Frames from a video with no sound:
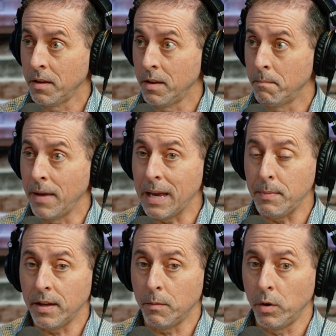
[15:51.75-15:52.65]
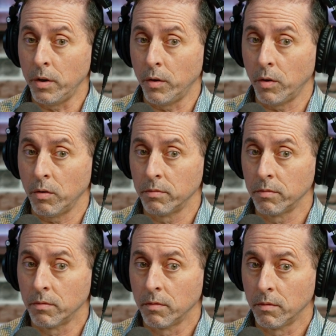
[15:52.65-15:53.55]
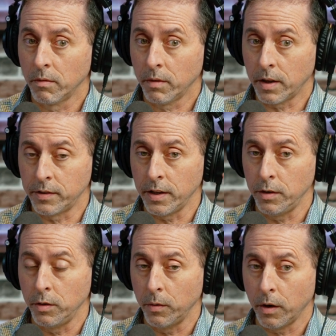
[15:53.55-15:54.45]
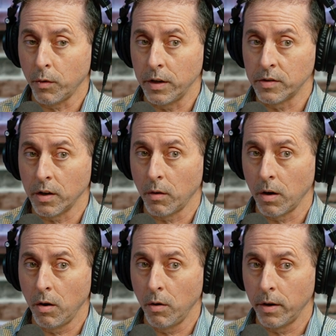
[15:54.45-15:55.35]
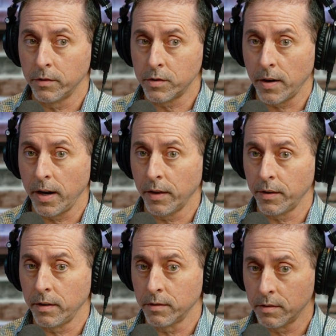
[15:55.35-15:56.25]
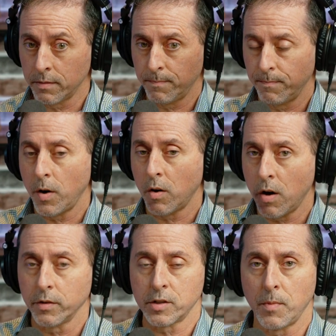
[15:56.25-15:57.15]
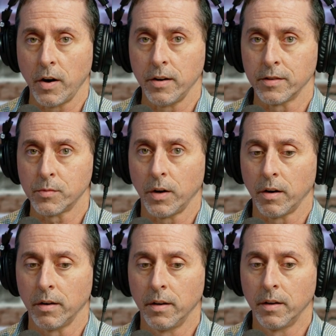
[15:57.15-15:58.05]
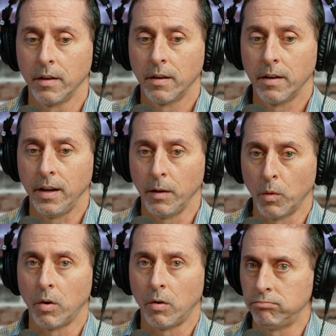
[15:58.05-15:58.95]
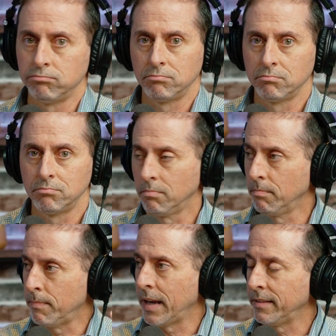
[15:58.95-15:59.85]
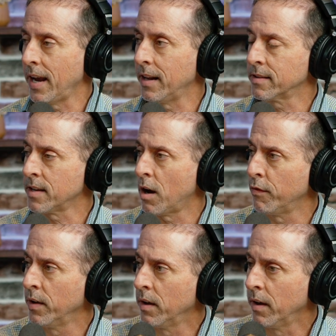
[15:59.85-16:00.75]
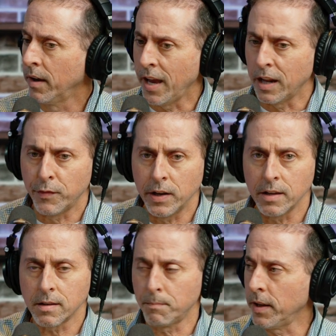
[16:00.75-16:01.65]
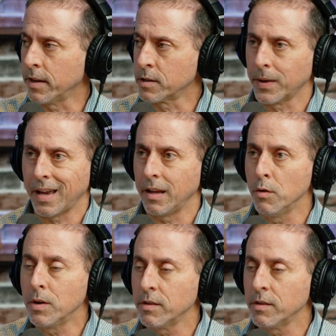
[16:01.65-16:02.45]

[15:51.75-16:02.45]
Maybe it will continue to increase and grow and strengthen, I'll call it smartness, where it will maintain itself. And if it is a plate of spaghetti, who gives